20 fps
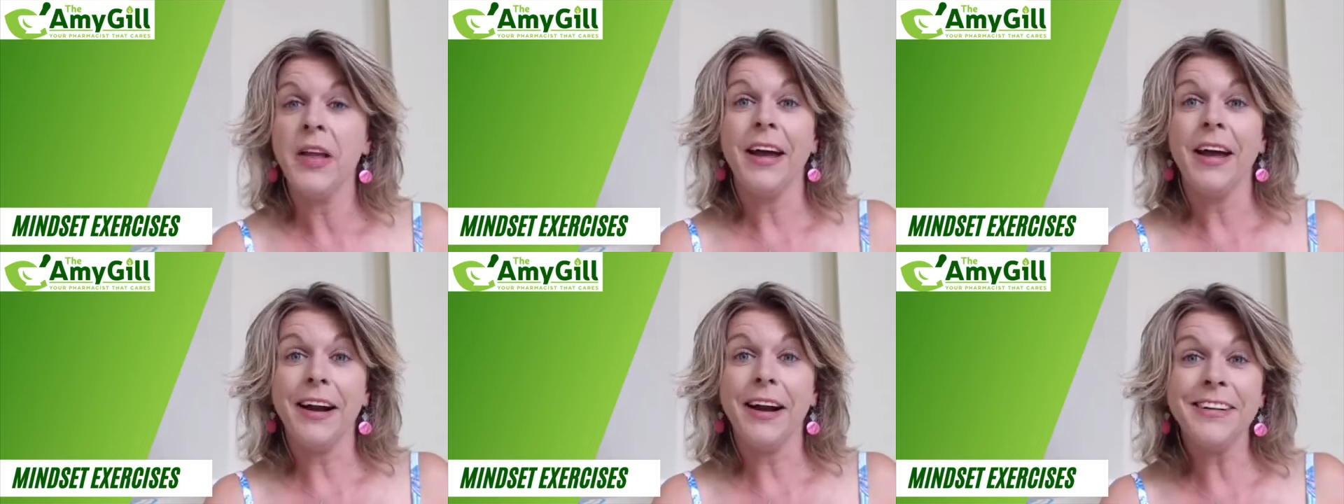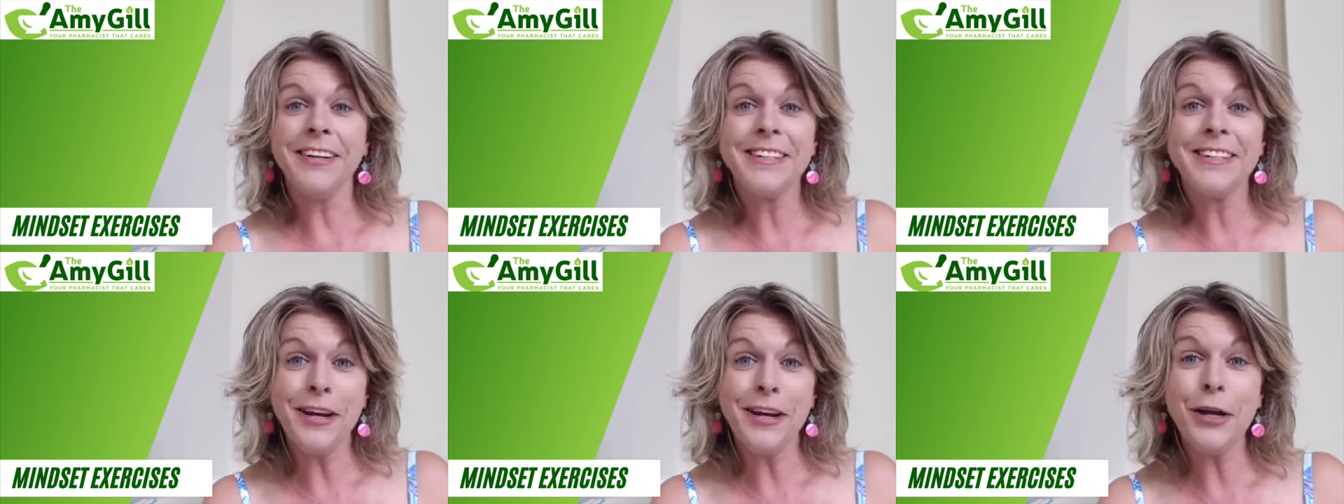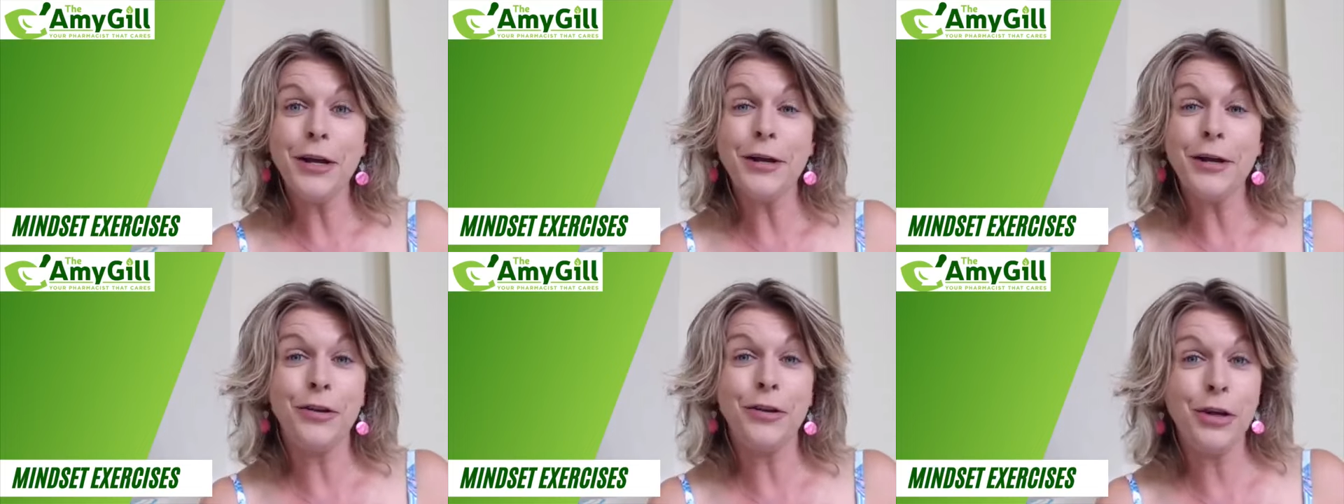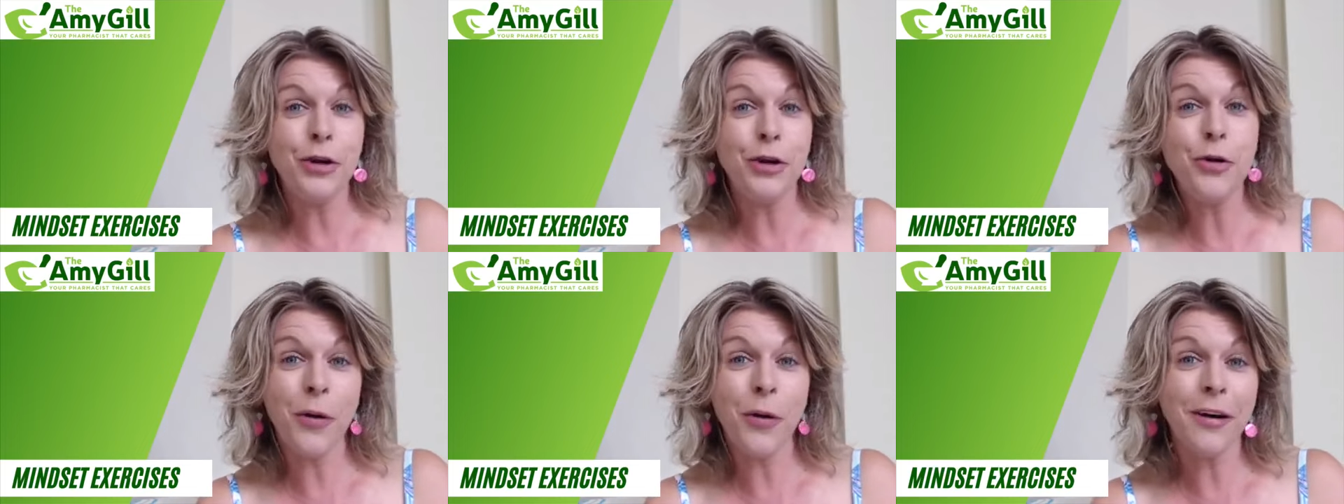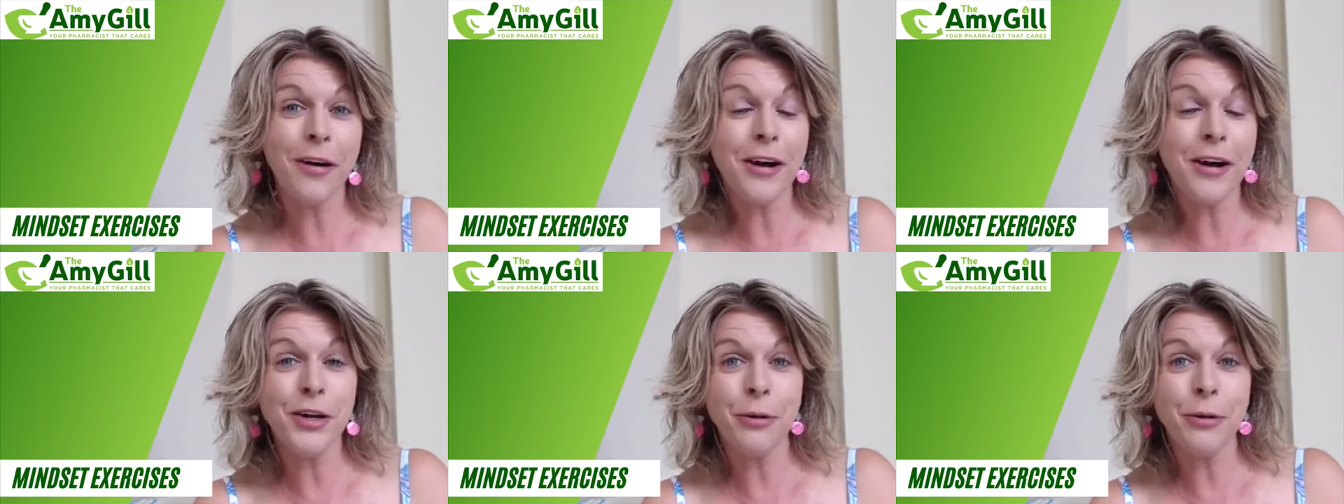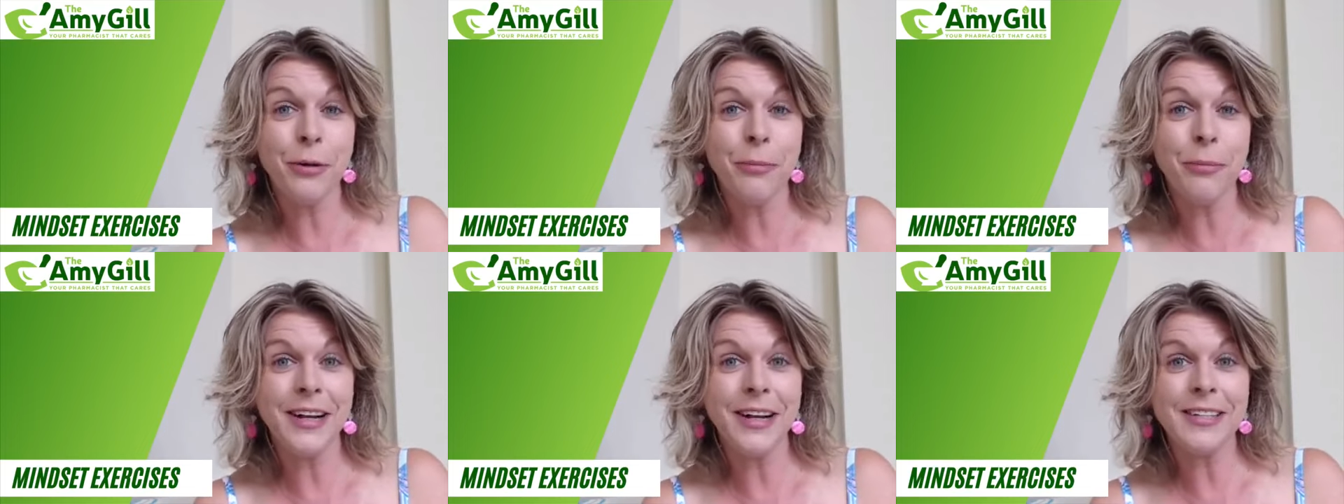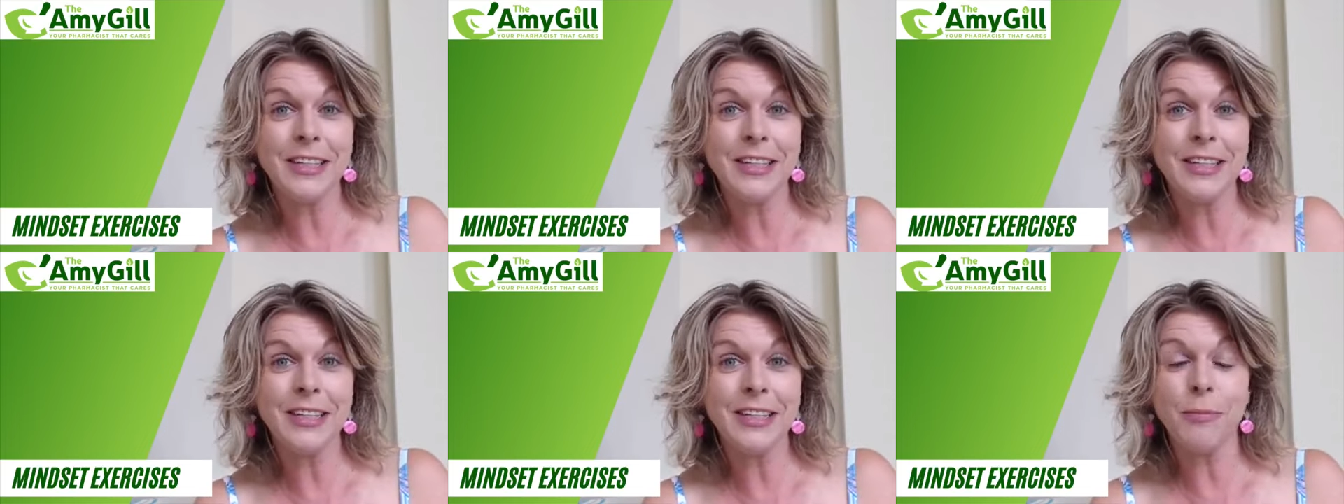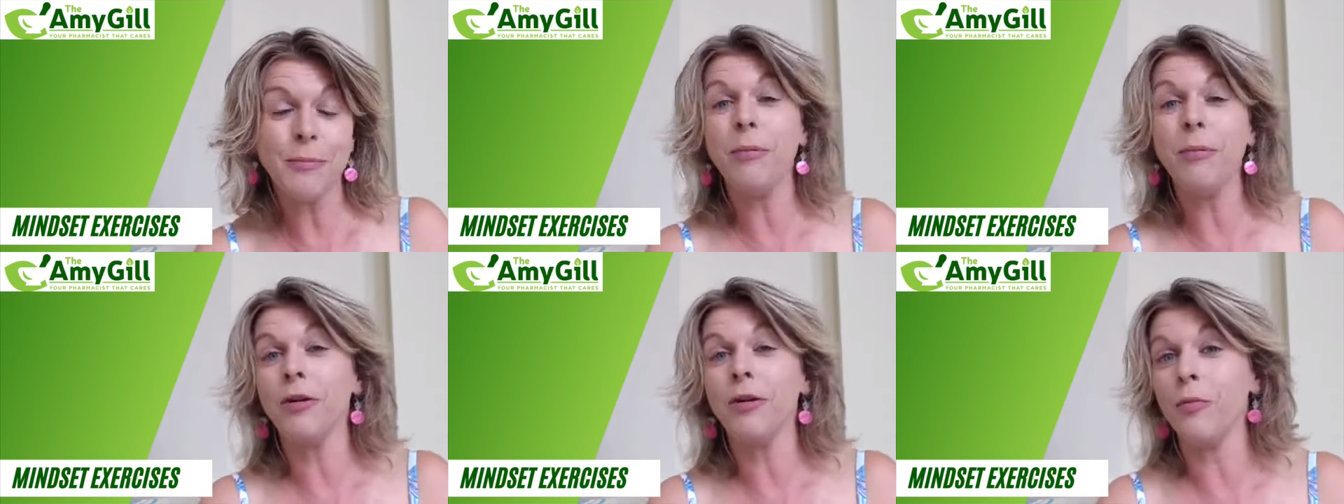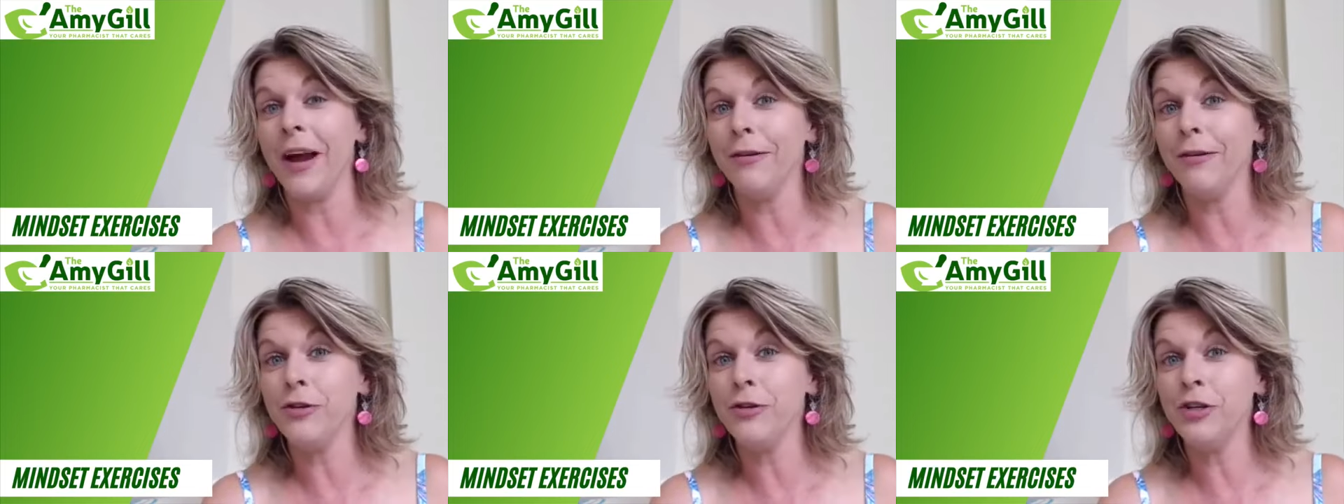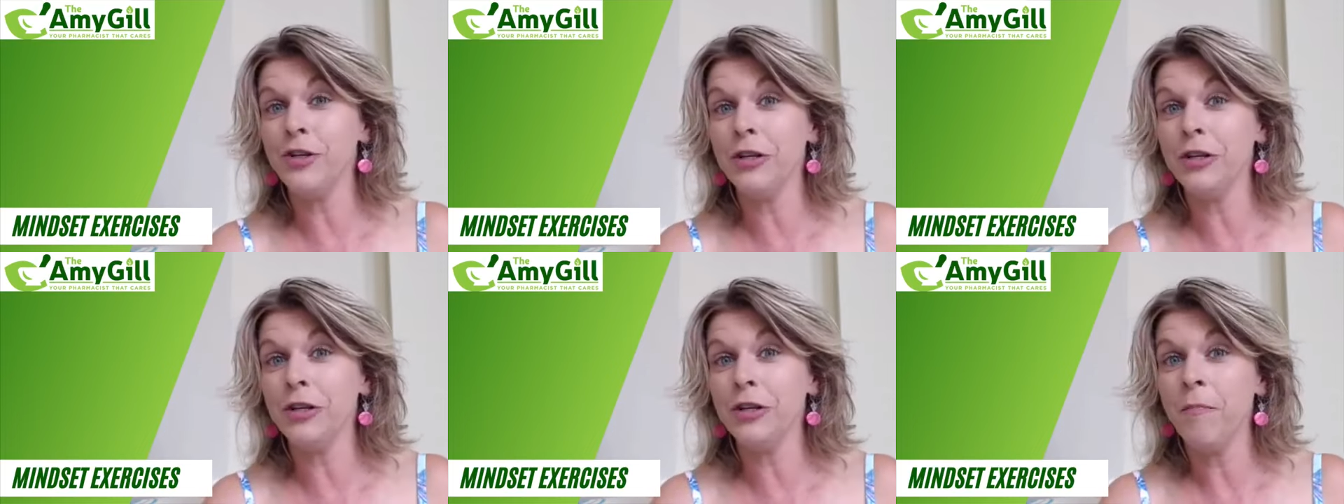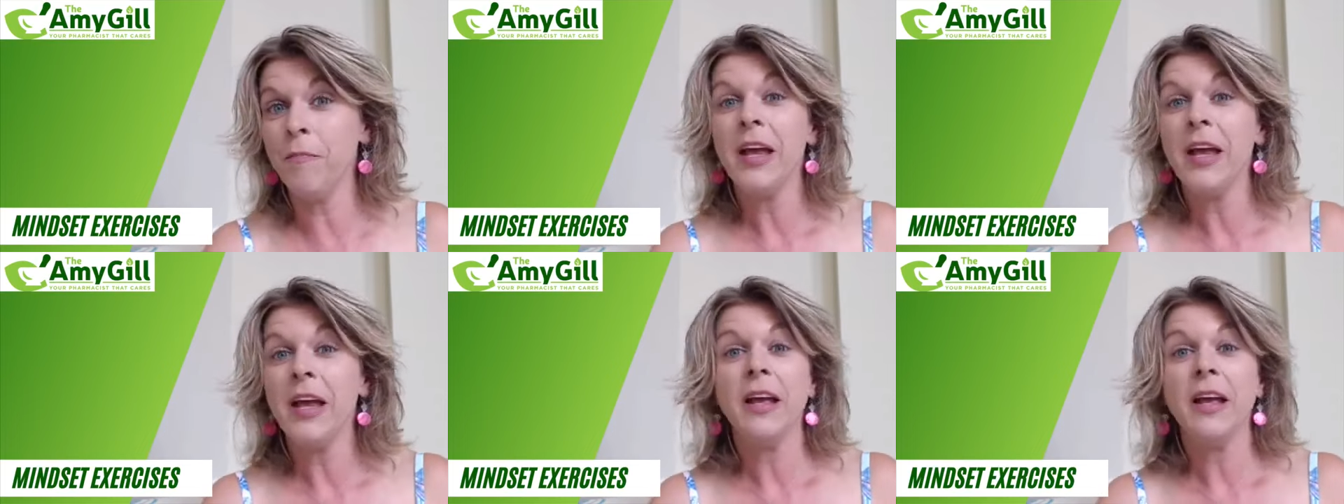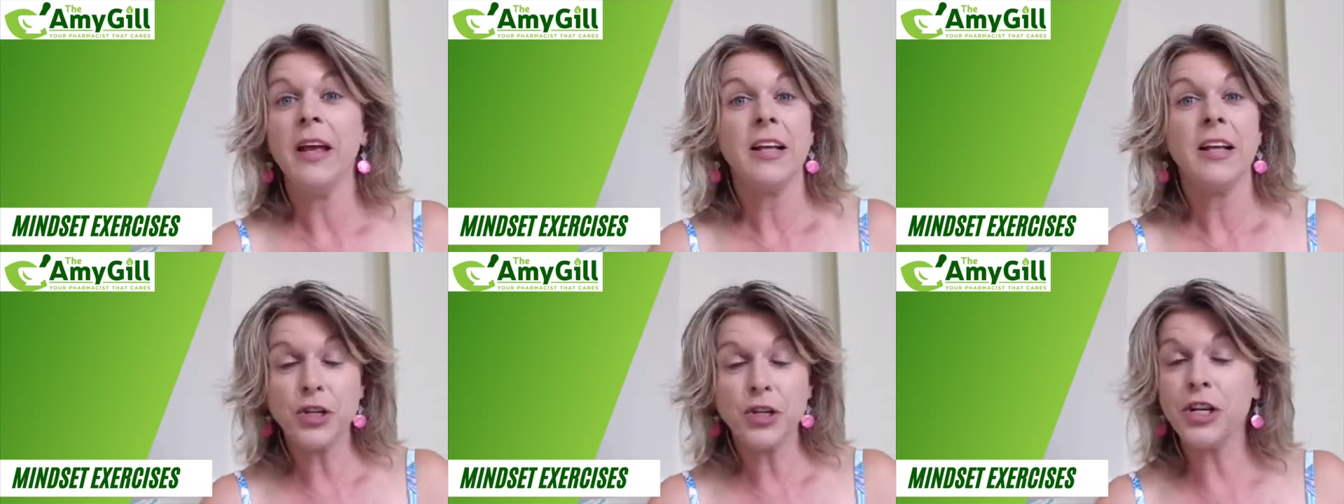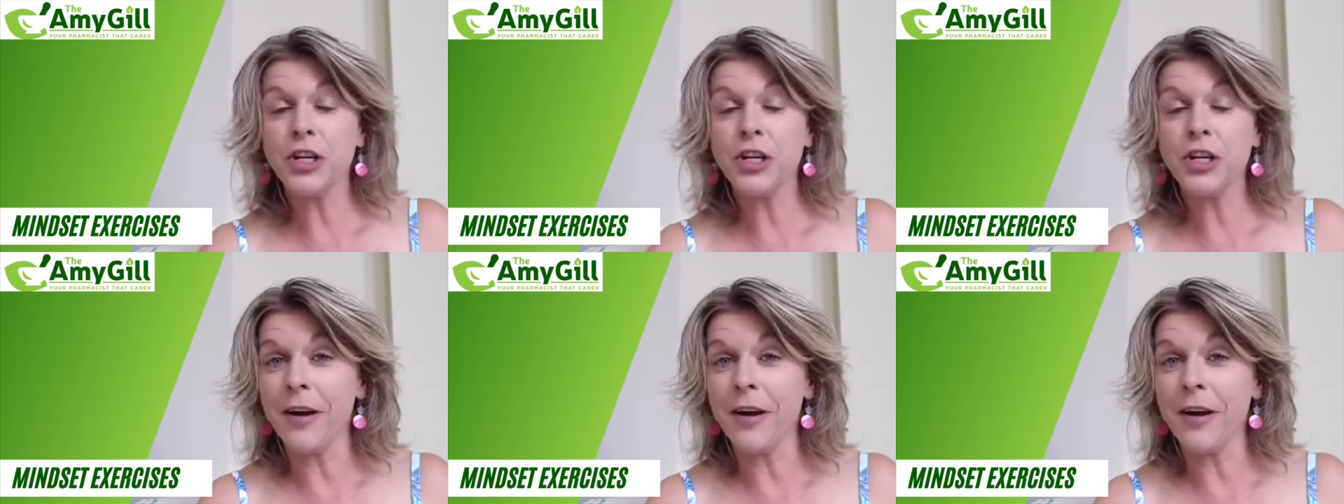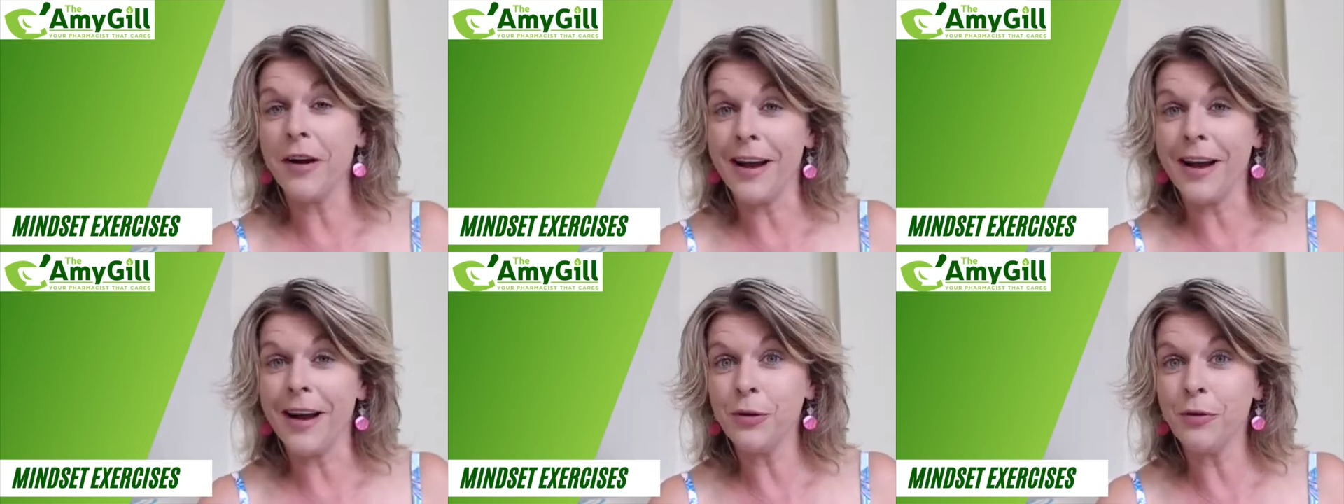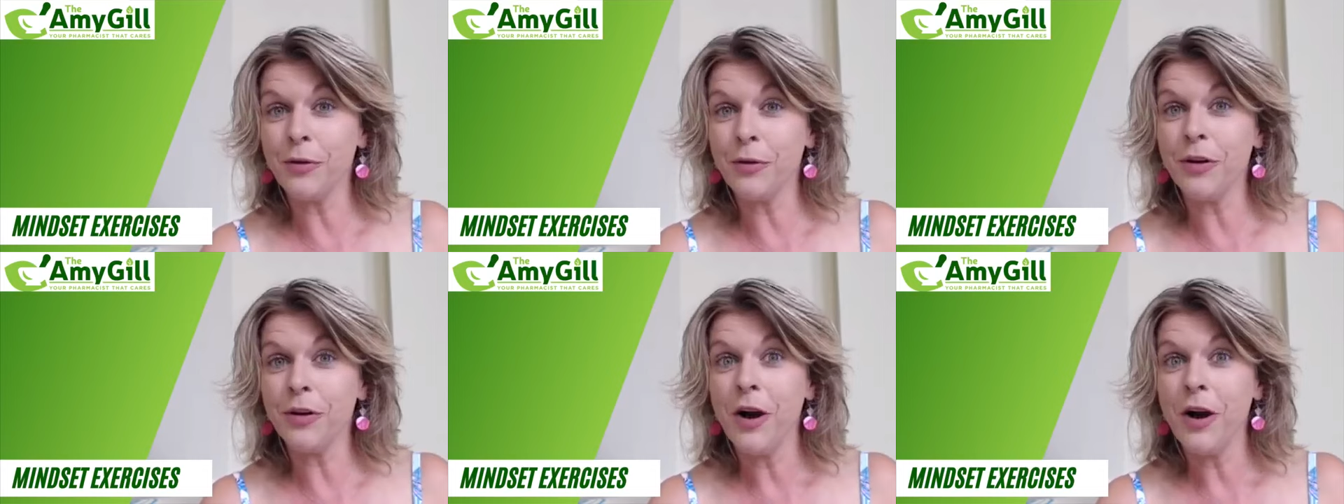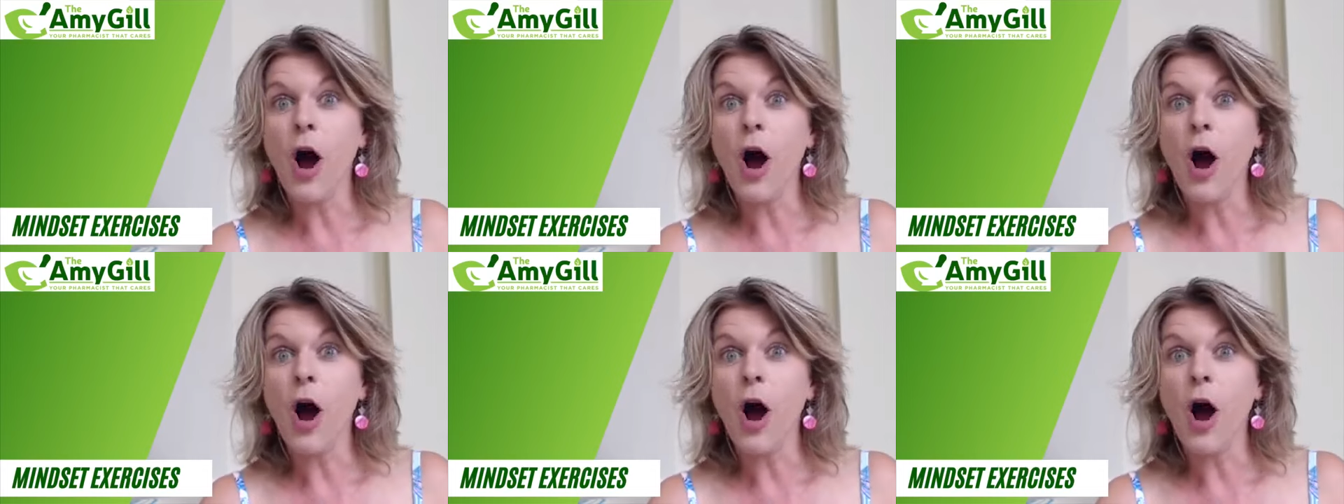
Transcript: And I'll tell you, if you work on your mindset, the people around you, especially in your household,